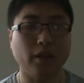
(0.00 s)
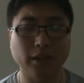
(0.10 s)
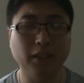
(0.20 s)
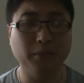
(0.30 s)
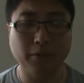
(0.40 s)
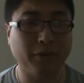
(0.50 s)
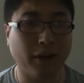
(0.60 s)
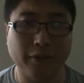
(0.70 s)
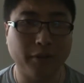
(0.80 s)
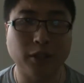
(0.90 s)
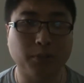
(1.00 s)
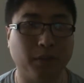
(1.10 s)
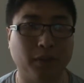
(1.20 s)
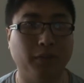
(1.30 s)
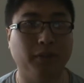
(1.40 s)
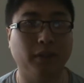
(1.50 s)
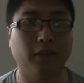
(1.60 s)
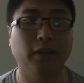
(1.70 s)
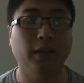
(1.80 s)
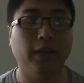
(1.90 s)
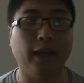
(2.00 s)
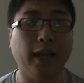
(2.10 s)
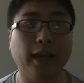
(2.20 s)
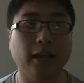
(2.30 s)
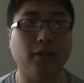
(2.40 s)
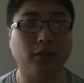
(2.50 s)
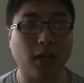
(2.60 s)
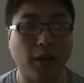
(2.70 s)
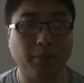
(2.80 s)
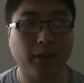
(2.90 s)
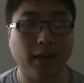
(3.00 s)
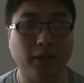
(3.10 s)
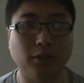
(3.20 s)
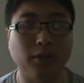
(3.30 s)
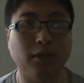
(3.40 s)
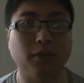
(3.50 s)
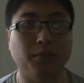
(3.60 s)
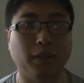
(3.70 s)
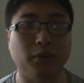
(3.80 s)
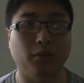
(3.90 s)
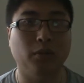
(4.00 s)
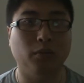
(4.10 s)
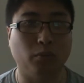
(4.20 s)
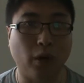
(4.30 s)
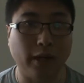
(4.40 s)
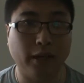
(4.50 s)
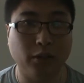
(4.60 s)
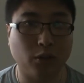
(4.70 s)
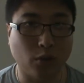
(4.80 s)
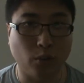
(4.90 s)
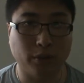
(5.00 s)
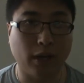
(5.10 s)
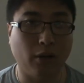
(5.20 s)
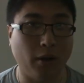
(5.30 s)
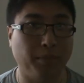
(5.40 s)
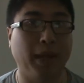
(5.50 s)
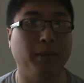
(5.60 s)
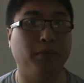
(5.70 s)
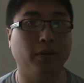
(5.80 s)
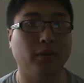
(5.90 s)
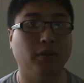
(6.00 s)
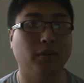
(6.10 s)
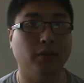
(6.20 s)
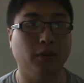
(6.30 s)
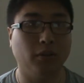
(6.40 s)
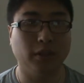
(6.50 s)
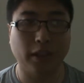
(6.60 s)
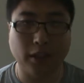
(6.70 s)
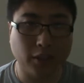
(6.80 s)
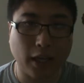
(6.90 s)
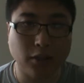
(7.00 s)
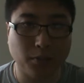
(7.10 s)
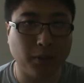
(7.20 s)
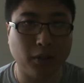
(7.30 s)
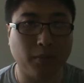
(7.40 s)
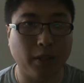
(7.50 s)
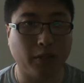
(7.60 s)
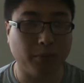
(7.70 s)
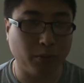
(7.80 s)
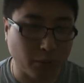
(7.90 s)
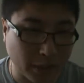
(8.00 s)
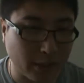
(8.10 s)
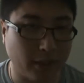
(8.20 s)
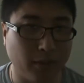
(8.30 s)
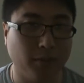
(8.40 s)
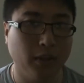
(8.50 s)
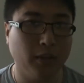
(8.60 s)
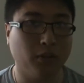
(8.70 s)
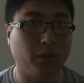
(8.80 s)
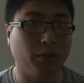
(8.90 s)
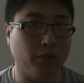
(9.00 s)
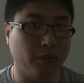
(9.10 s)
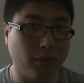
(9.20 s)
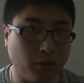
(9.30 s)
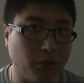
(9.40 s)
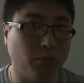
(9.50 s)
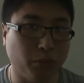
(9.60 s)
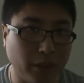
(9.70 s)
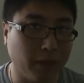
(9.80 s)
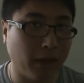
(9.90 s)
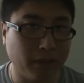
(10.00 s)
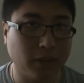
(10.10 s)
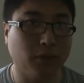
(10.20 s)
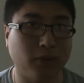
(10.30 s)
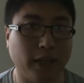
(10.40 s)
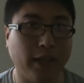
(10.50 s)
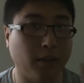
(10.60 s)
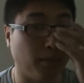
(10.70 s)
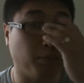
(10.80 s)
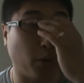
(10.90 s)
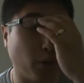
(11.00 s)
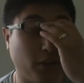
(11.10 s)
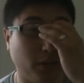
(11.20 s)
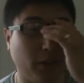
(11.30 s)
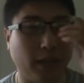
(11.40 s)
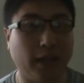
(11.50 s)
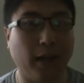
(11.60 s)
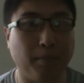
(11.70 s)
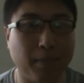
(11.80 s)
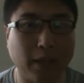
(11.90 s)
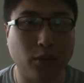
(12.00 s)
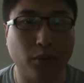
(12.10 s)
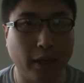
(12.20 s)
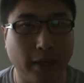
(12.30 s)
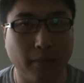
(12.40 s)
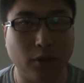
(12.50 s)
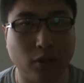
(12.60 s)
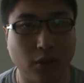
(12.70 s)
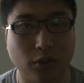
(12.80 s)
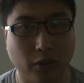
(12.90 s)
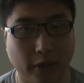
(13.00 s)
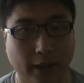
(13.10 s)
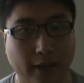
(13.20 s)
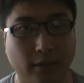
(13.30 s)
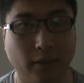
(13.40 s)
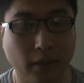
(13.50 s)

You need to be very, very specific. And on top of that, you need to be writing your goals out on paper. They can't just be in your mind. You got to be reading them, so that when you read them every single day, they're burning a mental image into your head.